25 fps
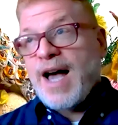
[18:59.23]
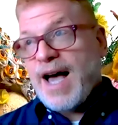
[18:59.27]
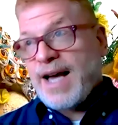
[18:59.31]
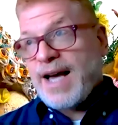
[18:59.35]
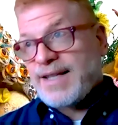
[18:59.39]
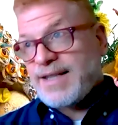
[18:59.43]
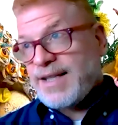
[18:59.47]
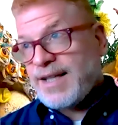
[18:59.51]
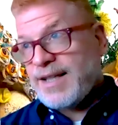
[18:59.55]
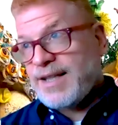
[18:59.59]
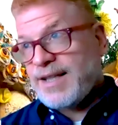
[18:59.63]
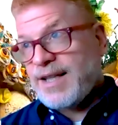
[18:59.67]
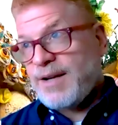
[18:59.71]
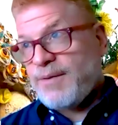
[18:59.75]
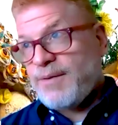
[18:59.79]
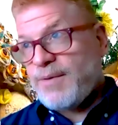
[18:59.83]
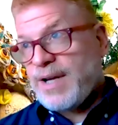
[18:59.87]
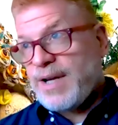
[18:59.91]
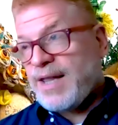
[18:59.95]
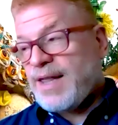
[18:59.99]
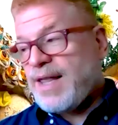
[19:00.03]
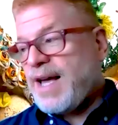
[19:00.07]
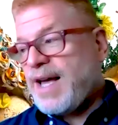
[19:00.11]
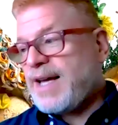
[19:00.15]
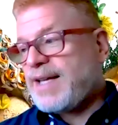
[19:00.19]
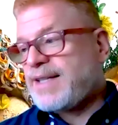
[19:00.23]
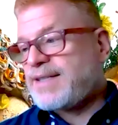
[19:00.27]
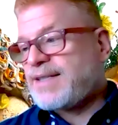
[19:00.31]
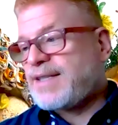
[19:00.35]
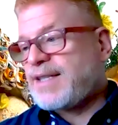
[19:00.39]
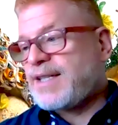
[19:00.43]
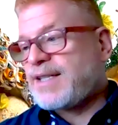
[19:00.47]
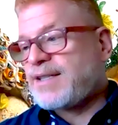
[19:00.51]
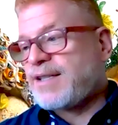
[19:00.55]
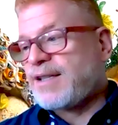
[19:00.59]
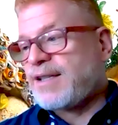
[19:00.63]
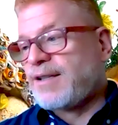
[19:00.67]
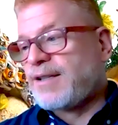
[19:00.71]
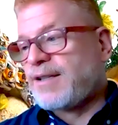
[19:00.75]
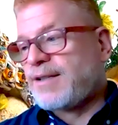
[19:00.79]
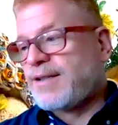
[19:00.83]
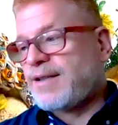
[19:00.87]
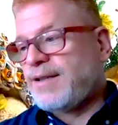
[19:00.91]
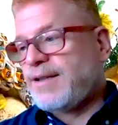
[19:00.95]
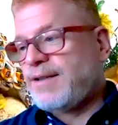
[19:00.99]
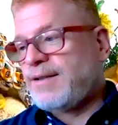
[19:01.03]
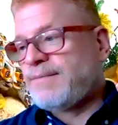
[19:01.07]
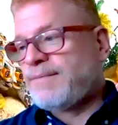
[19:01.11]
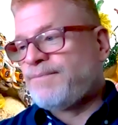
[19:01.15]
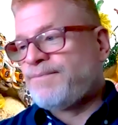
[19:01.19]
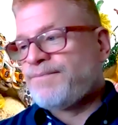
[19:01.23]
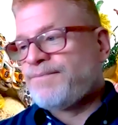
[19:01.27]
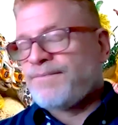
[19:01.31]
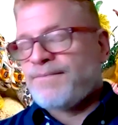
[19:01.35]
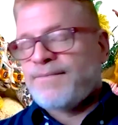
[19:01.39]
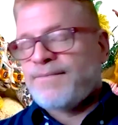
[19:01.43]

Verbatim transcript: I suddenly realized these little